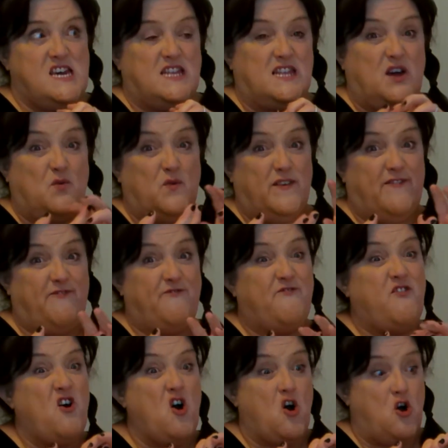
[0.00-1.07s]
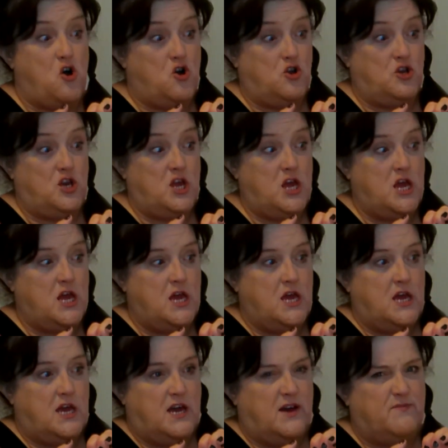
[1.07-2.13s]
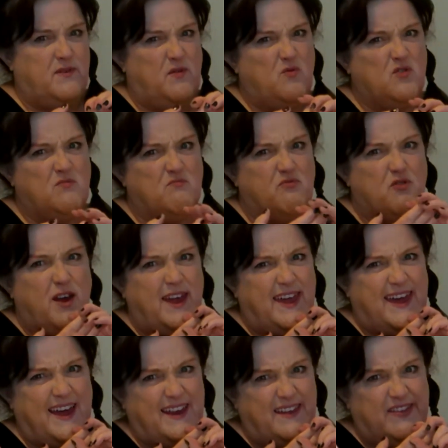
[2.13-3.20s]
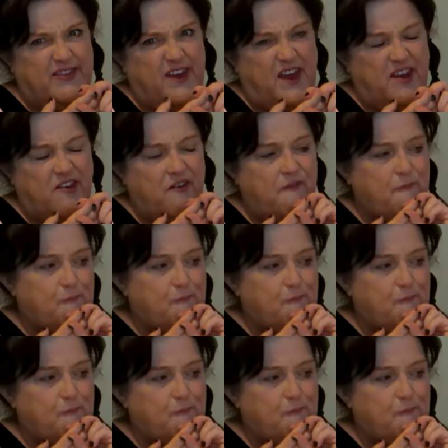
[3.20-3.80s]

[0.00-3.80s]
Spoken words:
that was fun, and we wouldn't break anything?